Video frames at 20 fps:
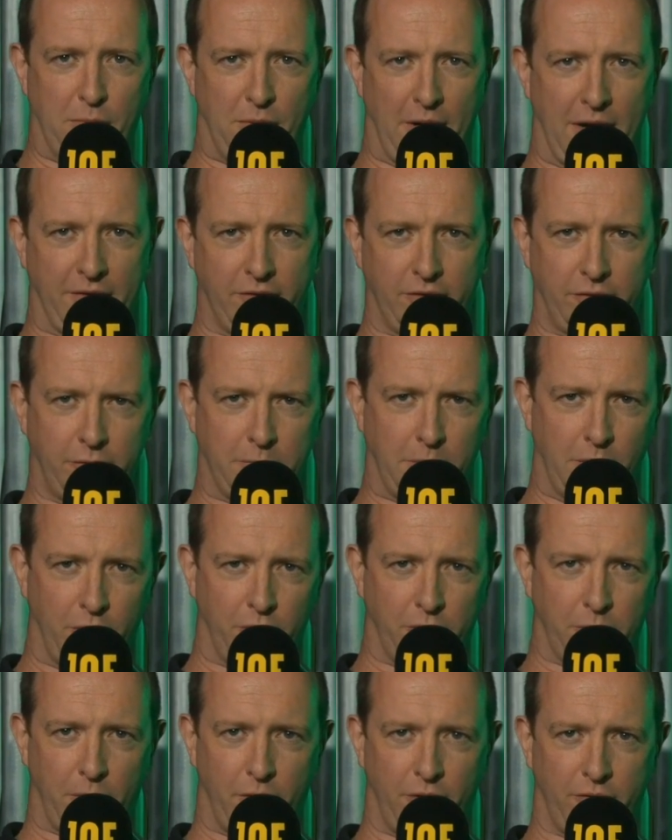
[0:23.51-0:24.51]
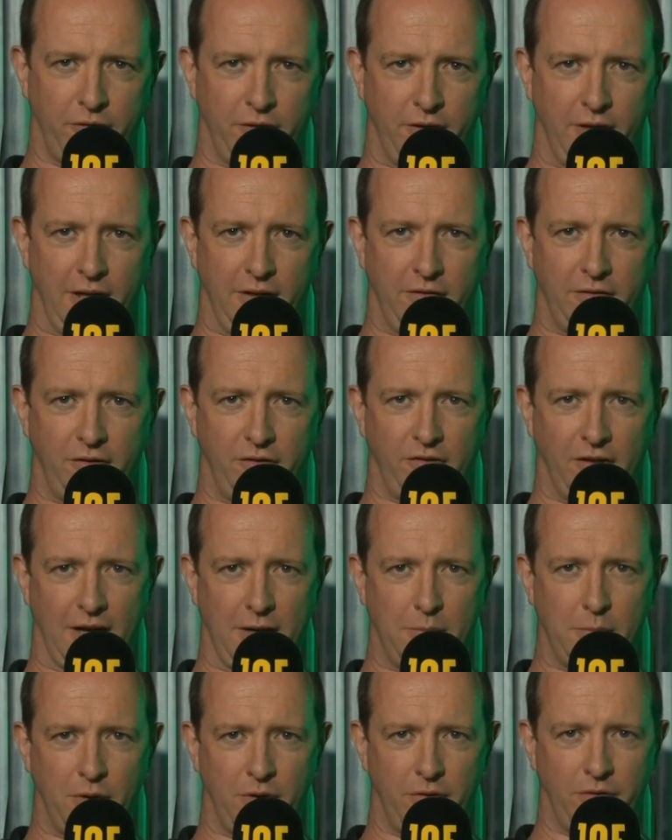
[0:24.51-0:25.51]
Brexit spokesperson, Lisa
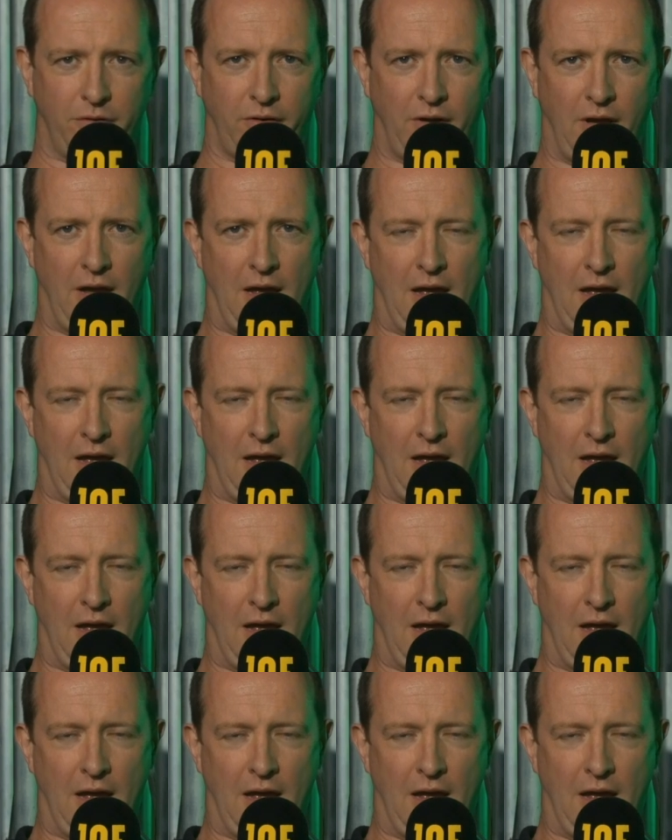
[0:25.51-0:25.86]
Chambers.